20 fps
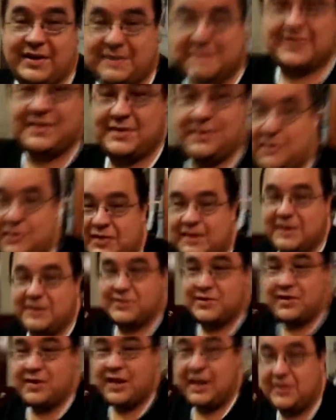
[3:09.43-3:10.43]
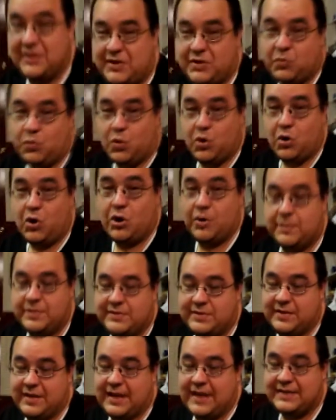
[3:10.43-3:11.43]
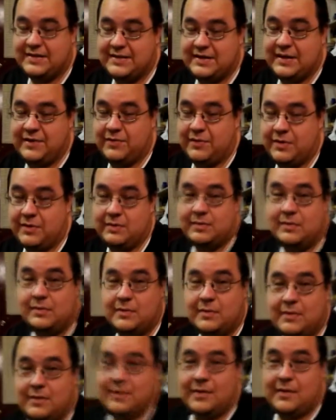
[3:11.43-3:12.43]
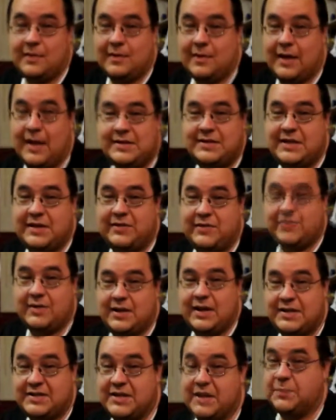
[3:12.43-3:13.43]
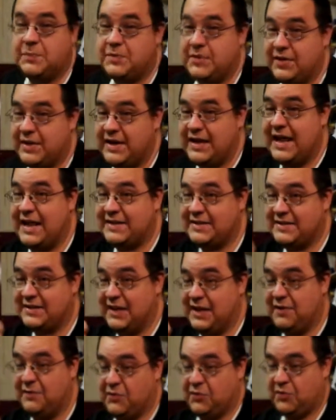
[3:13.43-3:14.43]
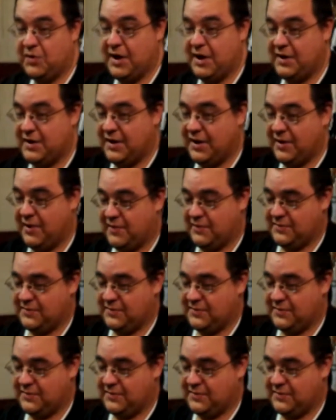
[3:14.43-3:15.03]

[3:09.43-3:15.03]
So these are like the worms. So that's even, that's even, that's up to the next level right now.